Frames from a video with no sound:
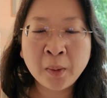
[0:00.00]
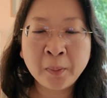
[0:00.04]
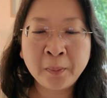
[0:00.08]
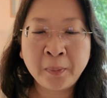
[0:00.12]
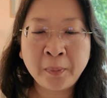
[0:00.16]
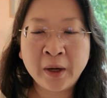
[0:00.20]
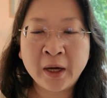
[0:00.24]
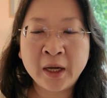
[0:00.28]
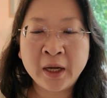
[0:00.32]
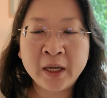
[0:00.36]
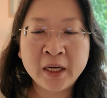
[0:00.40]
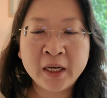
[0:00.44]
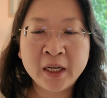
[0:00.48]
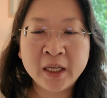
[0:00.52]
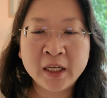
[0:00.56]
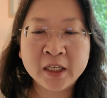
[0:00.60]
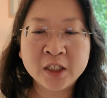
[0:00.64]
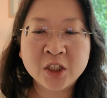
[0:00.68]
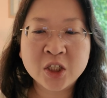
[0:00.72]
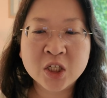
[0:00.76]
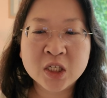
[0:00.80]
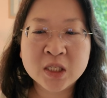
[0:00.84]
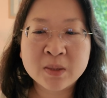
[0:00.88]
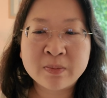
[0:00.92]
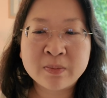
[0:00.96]
but it
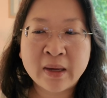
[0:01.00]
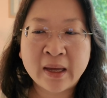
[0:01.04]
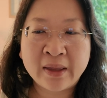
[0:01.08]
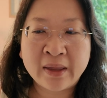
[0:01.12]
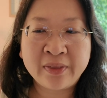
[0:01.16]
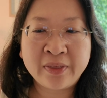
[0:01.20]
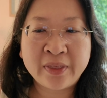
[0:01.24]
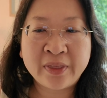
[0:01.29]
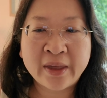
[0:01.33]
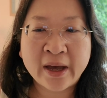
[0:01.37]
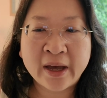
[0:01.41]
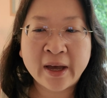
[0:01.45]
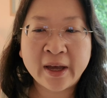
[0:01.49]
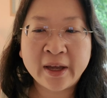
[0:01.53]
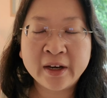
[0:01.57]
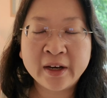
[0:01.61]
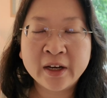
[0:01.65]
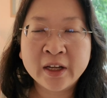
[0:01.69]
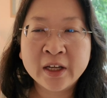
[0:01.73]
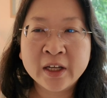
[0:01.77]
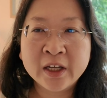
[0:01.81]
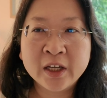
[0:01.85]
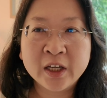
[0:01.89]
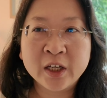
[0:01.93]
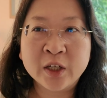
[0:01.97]
just meant that
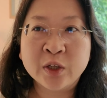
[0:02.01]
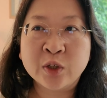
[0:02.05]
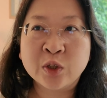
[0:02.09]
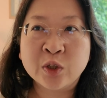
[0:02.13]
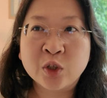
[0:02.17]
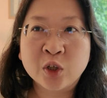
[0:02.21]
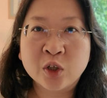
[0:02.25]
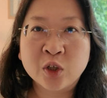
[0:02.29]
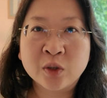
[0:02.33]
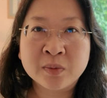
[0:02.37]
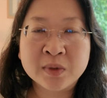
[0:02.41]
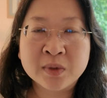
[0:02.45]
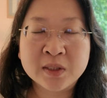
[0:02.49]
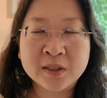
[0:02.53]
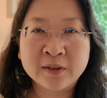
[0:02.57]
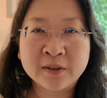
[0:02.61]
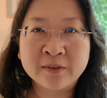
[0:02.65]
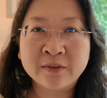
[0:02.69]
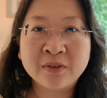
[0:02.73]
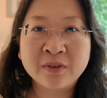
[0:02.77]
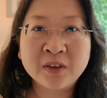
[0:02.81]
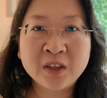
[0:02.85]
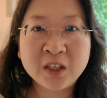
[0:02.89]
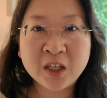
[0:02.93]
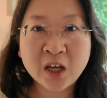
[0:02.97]
in terms
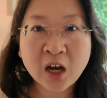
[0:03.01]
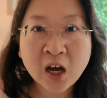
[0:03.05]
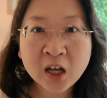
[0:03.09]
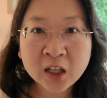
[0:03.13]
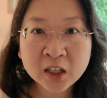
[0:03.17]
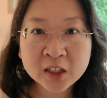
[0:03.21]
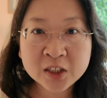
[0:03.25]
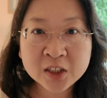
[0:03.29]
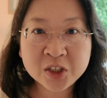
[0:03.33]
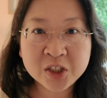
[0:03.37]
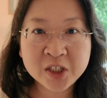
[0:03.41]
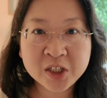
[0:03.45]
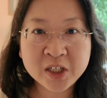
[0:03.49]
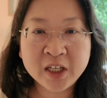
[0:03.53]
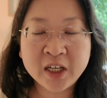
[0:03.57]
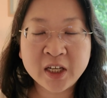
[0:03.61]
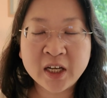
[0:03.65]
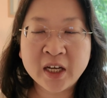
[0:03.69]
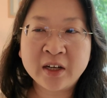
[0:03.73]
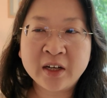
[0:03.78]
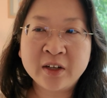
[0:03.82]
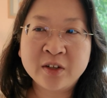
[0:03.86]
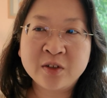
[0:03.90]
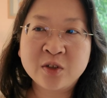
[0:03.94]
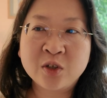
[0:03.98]
of theology
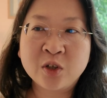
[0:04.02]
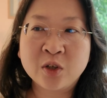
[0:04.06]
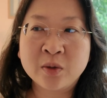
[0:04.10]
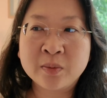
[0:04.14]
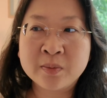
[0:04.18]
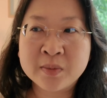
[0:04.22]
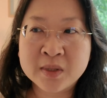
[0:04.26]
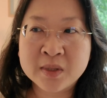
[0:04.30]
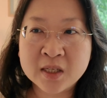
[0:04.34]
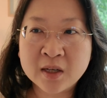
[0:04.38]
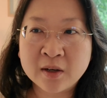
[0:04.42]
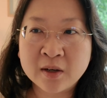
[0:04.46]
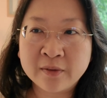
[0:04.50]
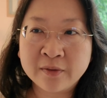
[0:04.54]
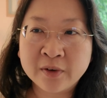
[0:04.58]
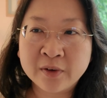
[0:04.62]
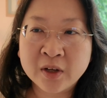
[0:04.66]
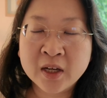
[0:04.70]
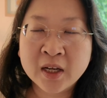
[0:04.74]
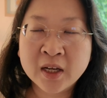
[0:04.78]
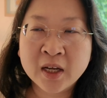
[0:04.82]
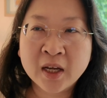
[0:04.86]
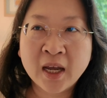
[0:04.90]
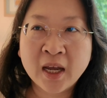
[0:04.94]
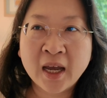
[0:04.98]
and in terms of
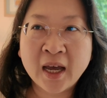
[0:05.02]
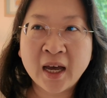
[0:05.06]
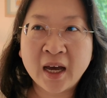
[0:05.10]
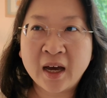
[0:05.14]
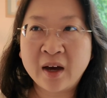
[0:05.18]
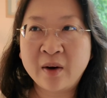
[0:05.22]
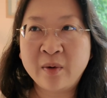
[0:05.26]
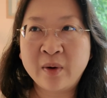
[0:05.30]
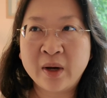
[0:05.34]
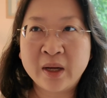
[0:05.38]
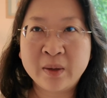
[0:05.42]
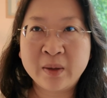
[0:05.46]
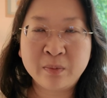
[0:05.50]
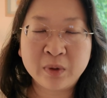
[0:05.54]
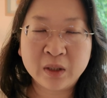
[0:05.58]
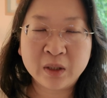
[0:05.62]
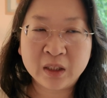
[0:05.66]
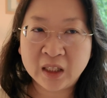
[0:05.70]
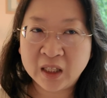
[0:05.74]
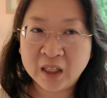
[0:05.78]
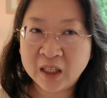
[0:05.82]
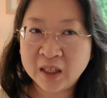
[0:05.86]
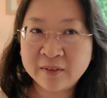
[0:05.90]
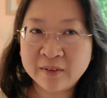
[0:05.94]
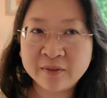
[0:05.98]
how I
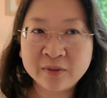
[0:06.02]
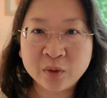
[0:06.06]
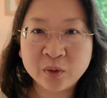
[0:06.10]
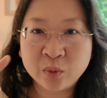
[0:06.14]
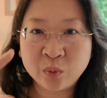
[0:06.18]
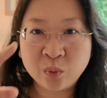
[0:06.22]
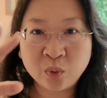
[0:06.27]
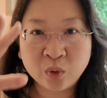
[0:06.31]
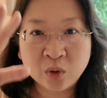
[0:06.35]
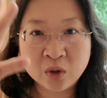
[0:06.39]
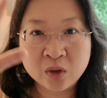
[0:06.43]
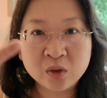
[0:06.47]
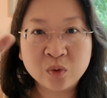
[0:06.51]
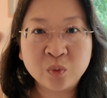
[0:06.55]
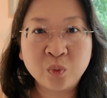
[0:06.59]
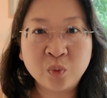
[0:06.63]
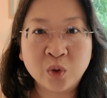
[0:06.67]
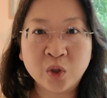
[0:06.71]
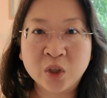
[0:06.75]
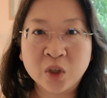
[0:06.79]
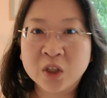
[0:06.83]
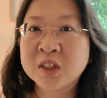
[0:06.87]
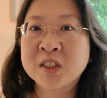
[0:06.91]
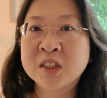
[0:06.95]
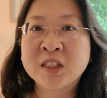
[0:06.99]
believe the world
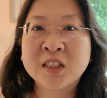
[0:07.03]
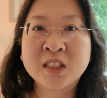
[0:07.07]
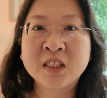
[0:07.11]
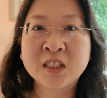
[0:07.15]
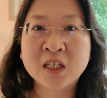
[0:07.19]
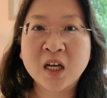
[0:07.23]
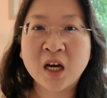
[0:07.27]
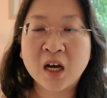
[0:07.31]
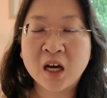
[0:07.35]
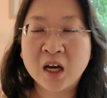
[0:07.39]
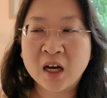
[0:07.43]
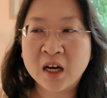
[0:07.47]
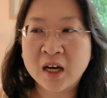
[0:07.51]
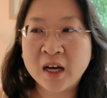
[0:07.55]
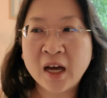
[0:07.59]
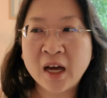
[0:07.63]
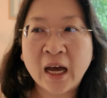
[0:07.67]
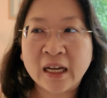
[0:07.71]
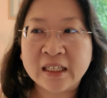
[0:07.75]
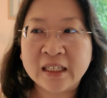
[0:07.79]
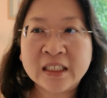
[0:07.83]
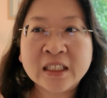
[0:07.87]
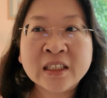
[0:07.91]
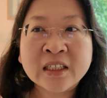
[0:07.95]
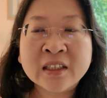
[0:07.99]
works,
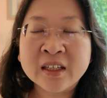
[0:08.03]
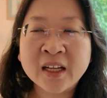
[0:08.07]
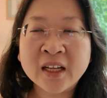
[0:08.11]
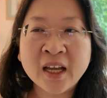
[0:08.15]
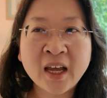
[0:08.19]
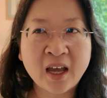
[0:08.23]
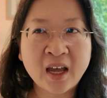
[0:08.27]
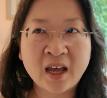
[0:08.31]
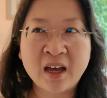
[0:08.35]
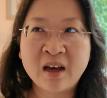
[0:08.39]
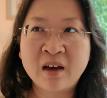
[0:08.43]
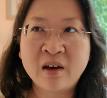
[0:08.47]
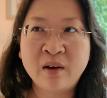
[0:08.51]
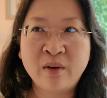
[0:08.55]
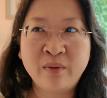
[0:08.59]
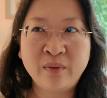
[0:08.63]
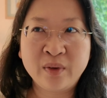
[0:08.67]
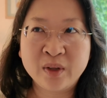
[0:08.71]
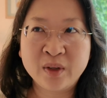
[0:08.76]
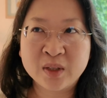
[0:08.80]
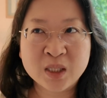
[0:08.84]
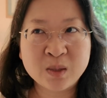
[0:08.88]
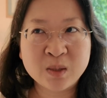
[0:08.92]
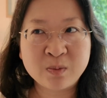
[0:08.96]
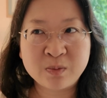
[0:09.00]
I didn't have
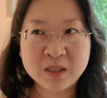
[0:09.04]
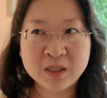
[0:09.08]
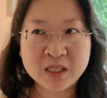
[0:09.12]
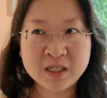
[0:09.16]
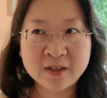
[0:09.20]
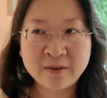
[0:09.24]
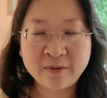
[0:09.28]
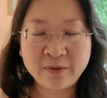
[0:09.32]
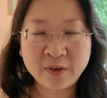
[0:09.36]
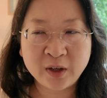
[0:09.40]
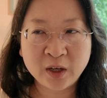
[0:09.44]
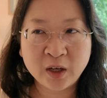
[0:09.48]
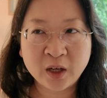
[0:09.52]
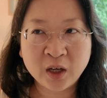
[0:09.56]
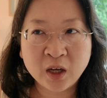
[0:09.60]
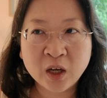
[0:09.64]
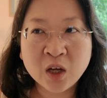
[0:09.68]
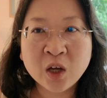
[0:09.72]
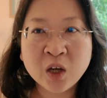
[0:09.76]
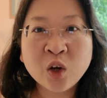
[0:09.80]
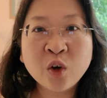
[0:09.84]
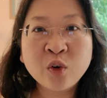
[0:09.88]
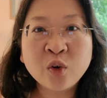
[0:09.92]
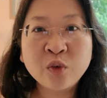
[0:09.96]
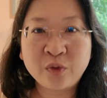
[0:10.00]
a specific
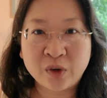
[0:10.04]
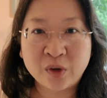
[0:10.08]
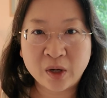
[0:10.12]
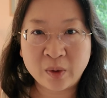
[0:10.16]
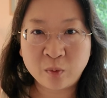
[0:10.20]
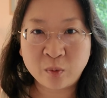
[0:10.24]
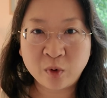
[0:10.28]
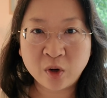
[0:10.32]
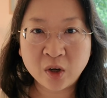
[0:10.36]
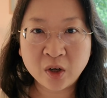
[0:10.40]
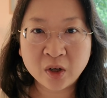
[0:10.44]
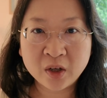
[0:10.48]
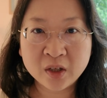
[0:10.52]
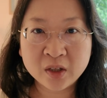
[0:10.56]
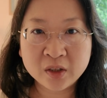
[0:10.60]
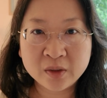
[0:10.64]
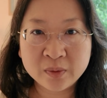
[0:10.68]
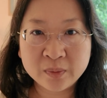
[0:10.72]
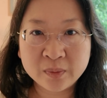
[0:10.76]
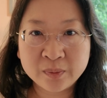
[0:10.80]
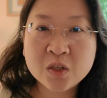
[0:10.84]
framework.